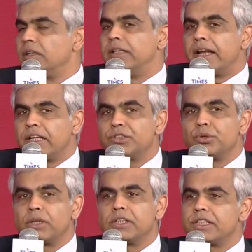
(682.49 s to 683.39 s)
There is
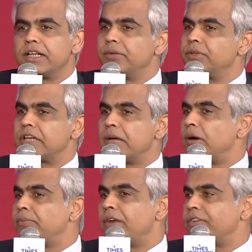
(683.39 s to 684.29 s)
no other city which came
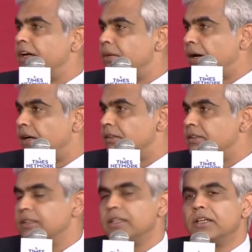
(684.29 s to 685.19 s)
up after independence.